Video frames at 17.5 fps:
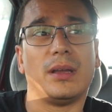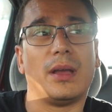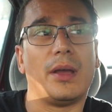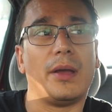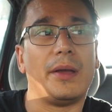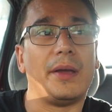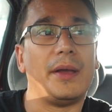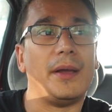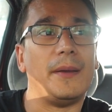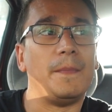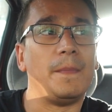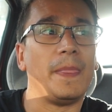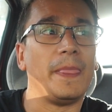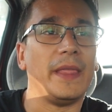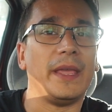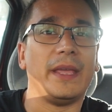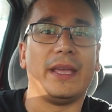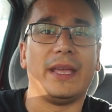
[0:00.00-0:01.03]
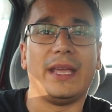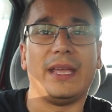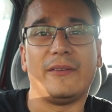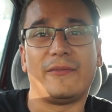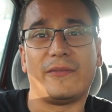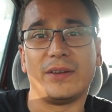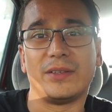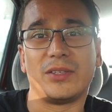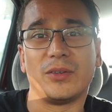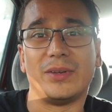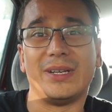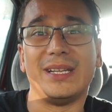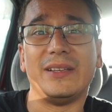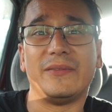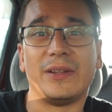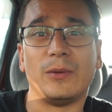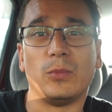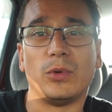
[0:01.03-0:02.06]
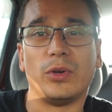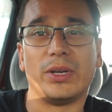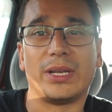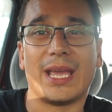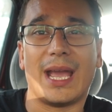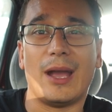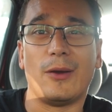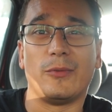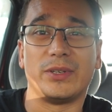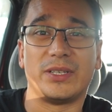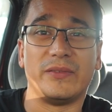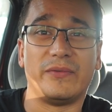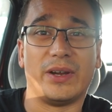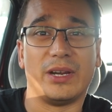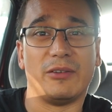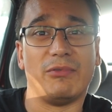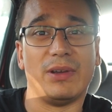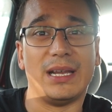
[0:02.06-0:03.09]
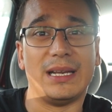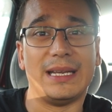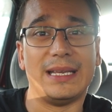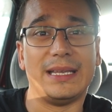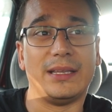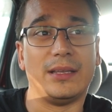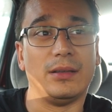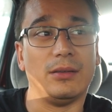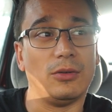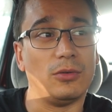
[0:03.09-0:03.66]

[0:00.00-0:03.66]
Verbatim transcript: If I do an evening workout, which is very rarely,